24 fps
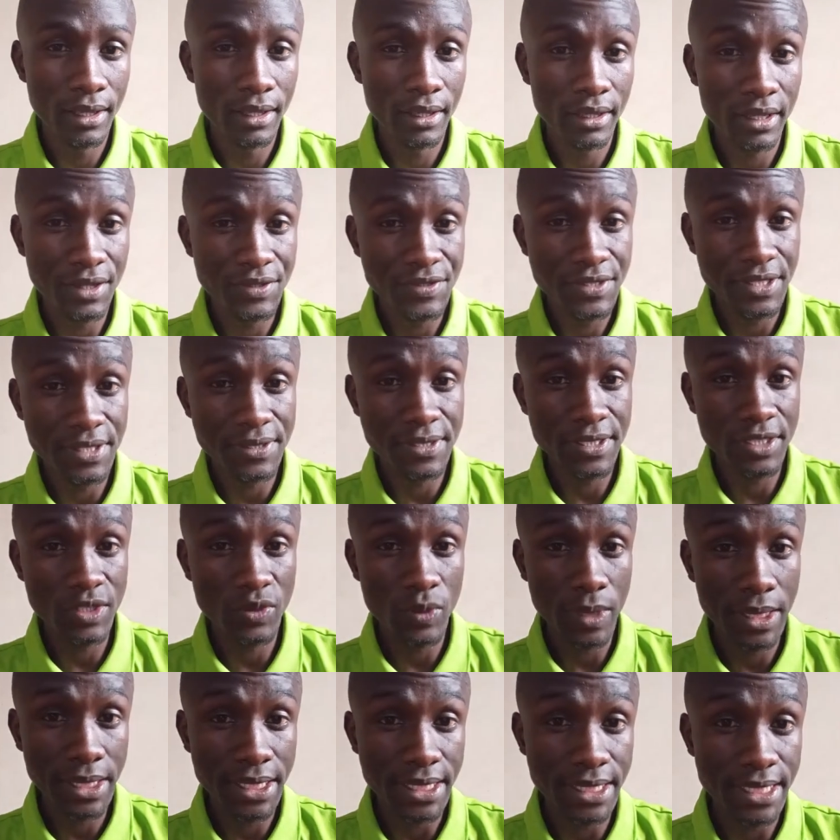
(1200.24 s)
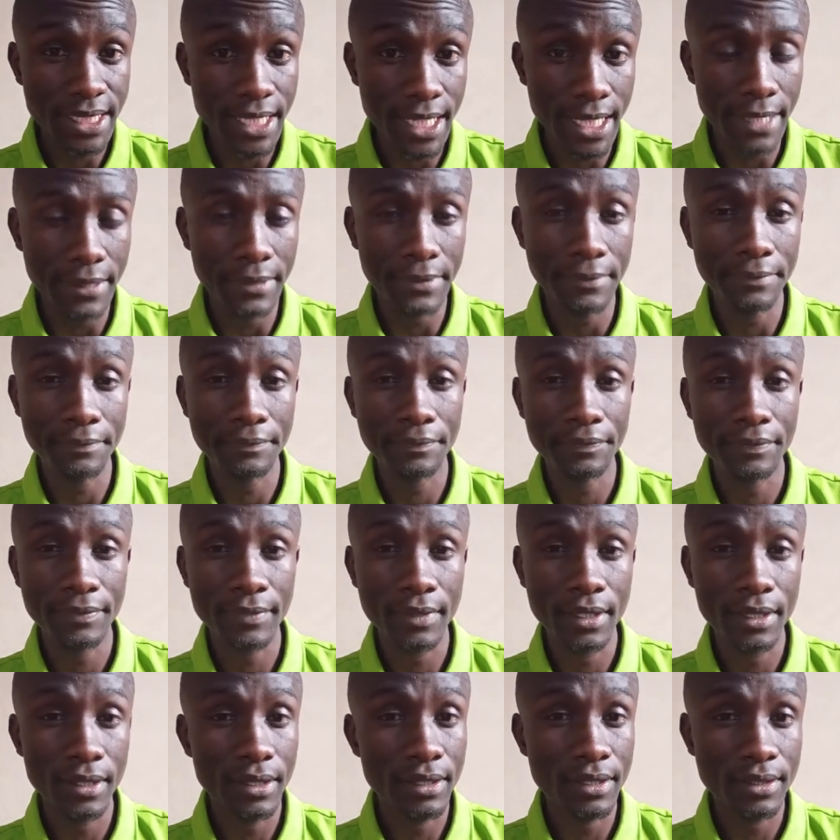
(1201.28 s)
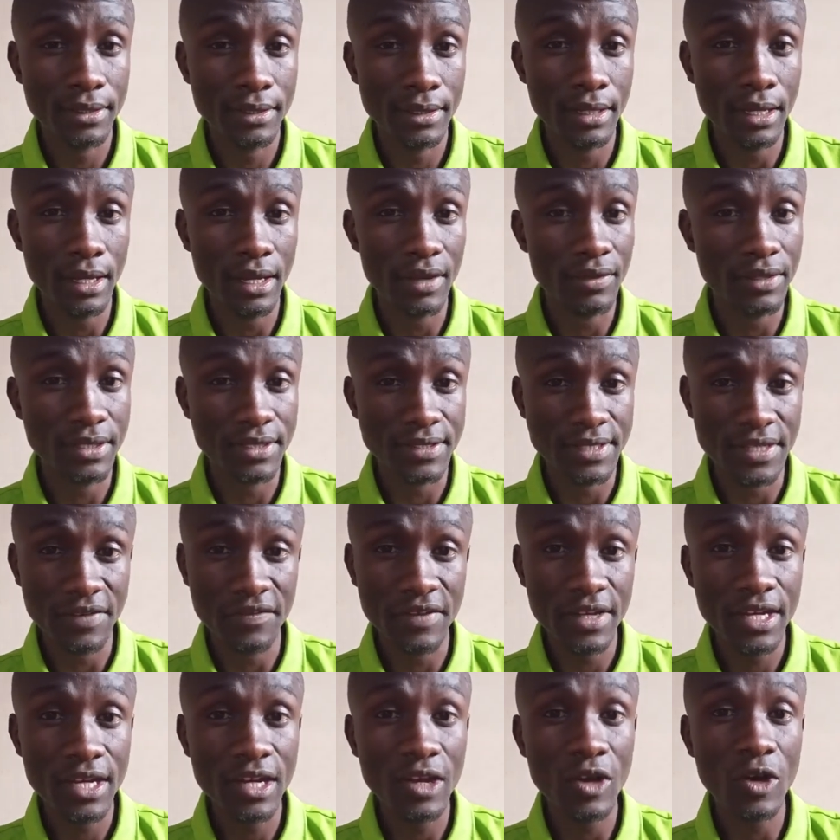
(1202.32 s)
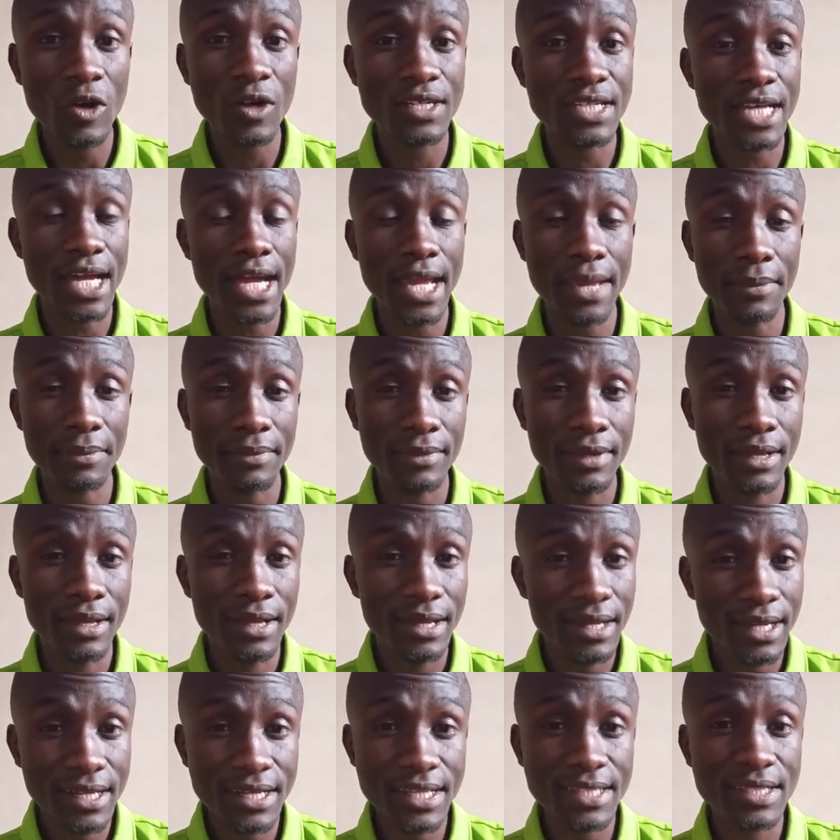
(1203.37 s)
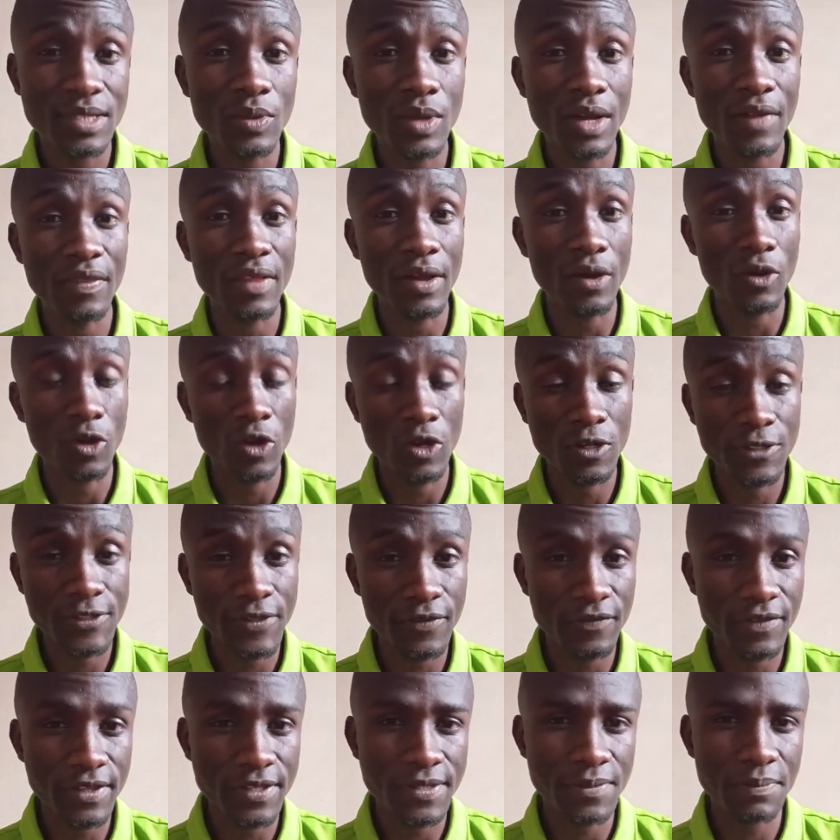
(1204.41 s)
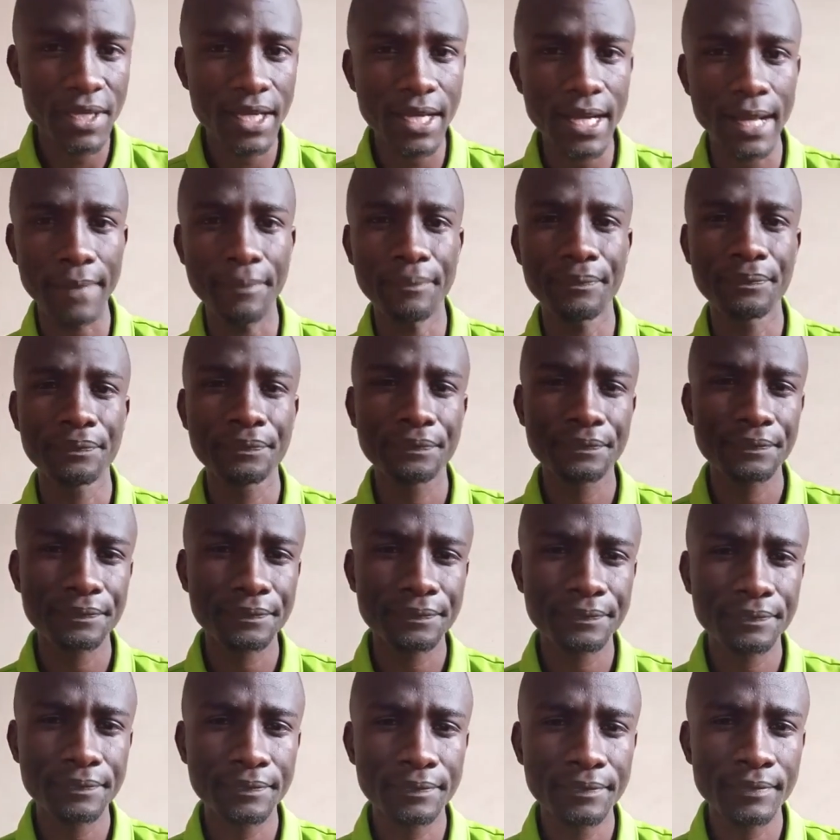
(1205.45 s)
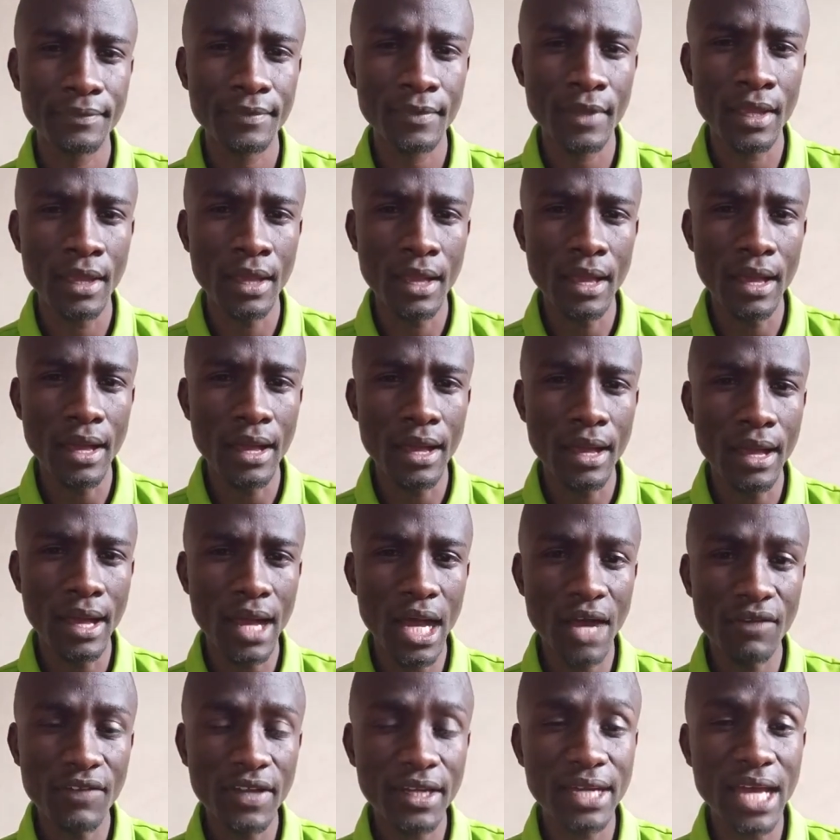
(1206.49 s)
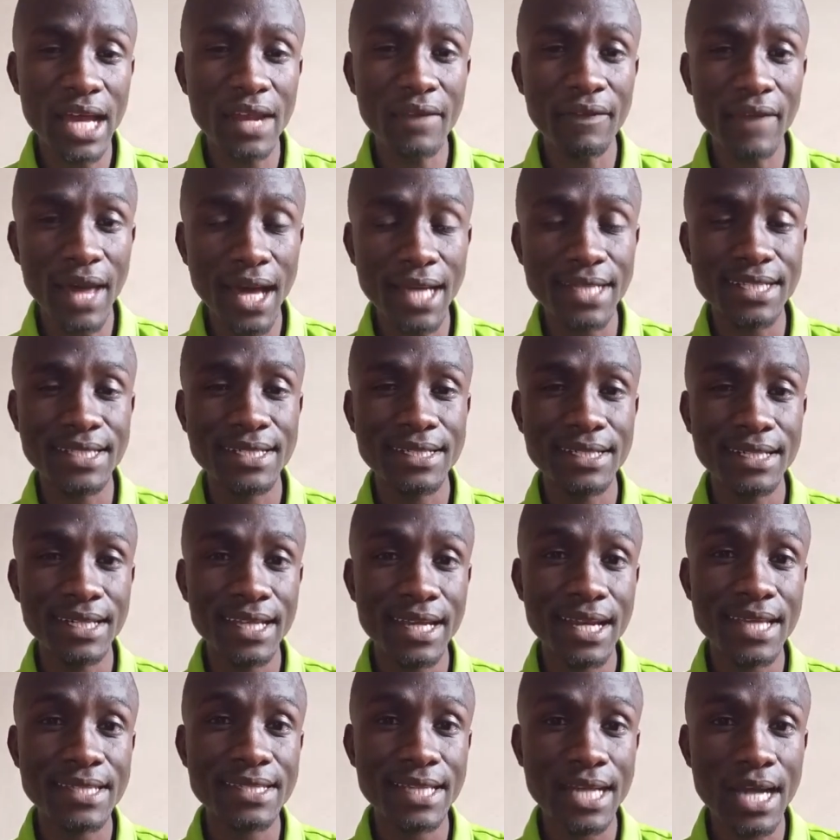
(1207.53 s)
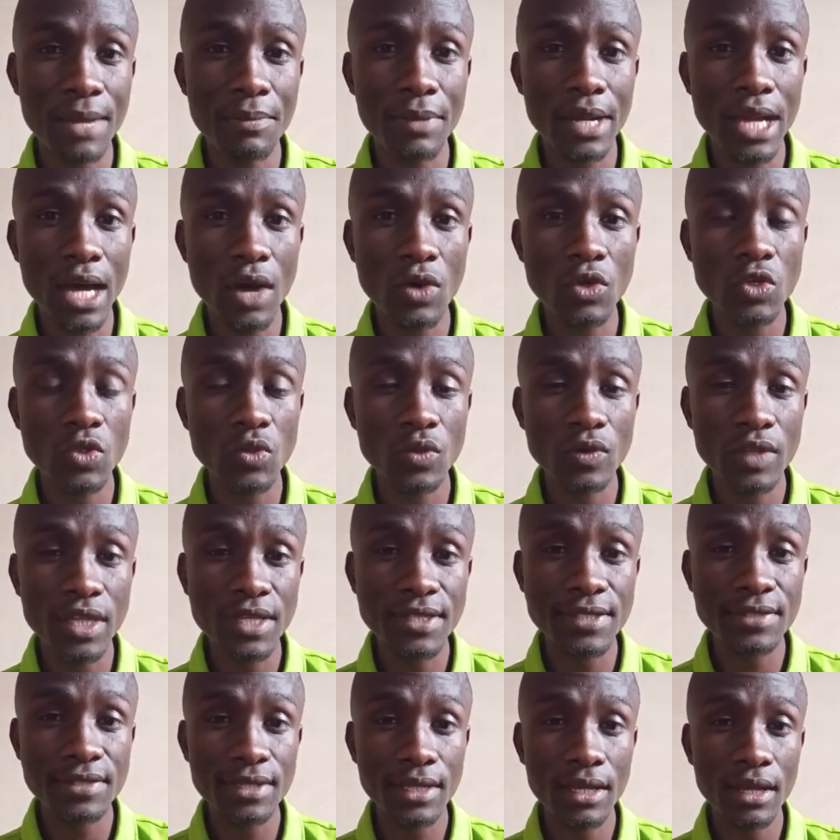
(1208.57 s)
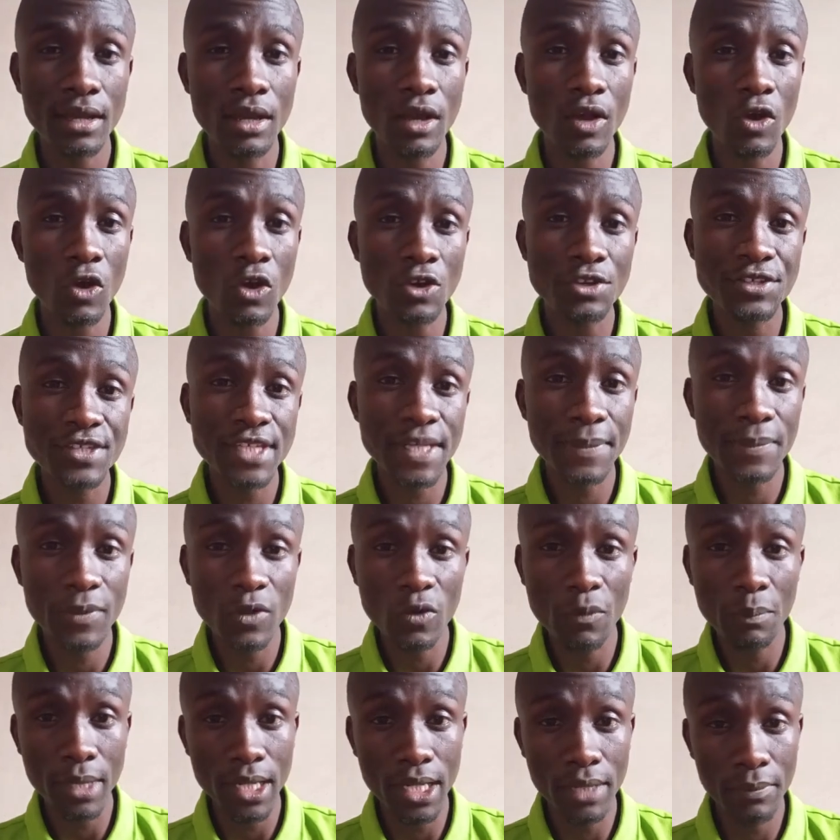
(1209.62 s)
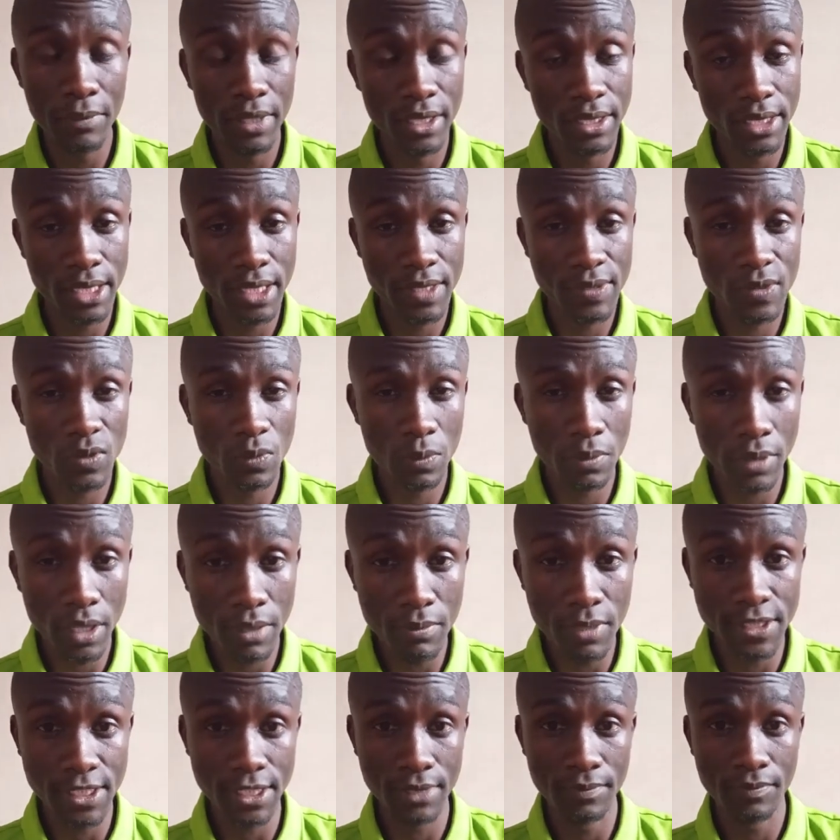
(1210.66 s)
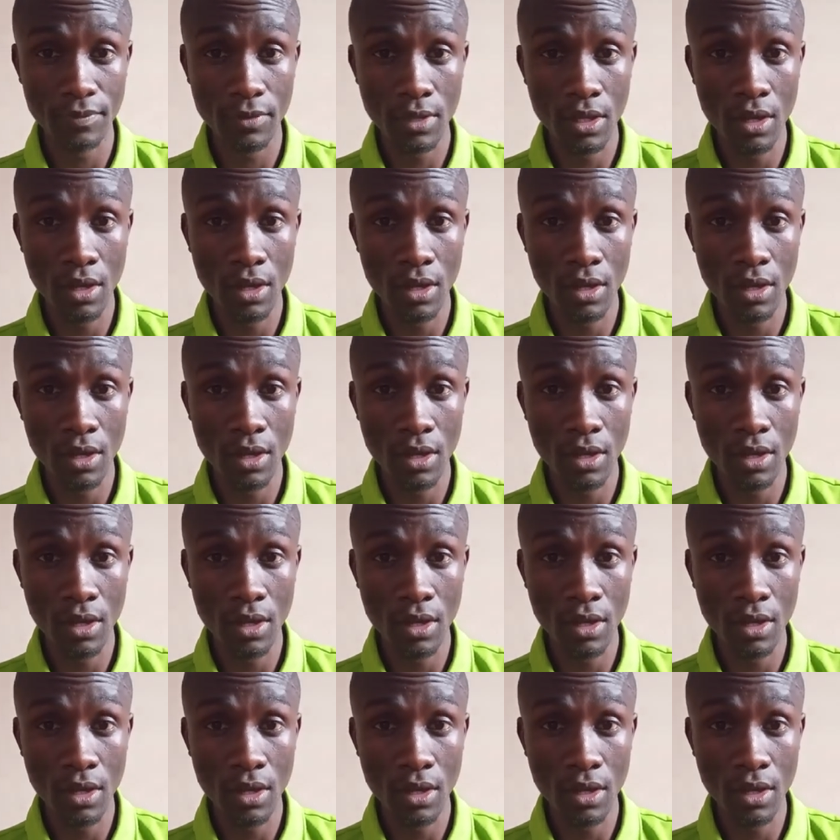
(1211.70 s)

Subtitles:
KCSE 2010. It is a very long time. Let us look at the roles of the Speaker. Having done that, let us come now to this concept of parliamentary supremacy.